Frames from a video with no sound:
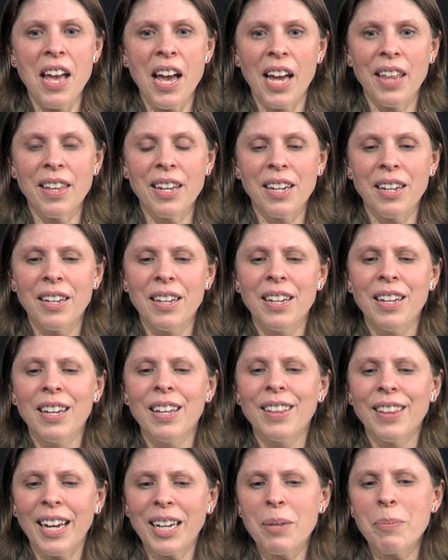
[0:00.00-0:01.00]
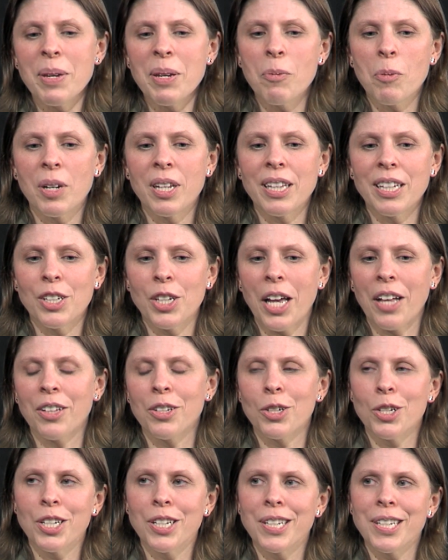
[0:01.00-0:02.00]
I think that can be one of the
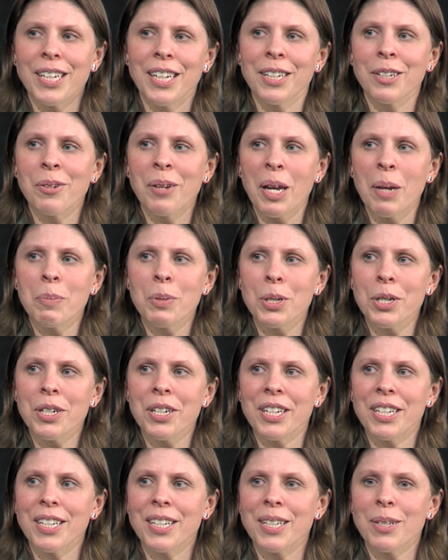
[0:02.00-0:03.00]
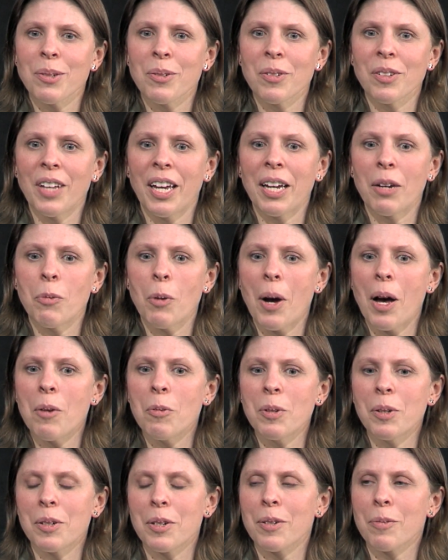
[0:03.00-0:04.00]
challenges in New Hampshire is like
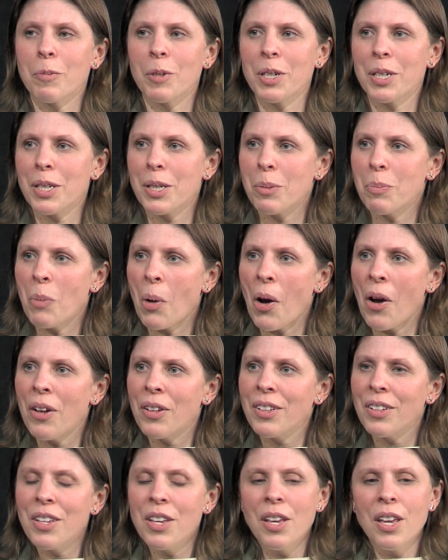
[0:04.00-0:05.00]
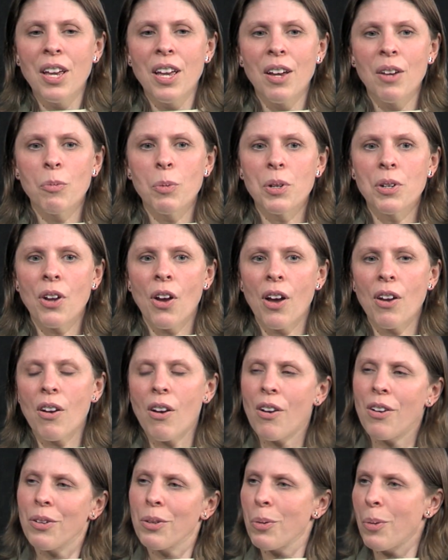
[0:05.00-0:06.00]
while we're small, we're not
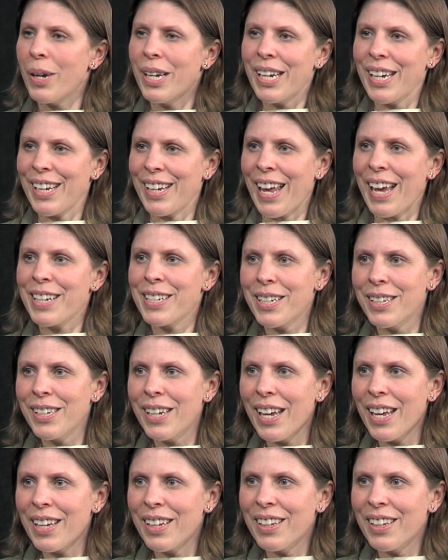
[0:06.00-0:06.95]
all quite connected yet.